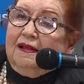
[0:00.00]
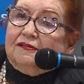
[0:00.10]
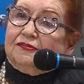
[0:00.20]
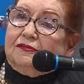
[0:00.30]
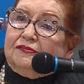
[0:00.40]

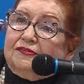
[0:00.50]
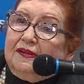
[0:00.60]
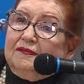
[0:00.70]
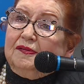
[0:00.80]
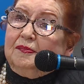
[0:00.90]
So
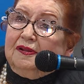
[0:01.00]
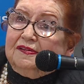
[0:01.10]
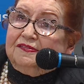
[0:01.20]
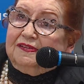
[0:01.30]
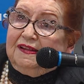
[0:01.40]
7
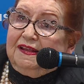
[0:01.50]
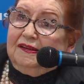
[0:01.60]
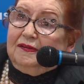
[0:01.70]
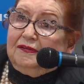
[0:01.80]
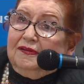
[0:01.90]
months
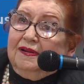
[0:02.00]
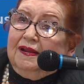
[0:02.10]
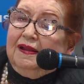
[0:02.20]
later,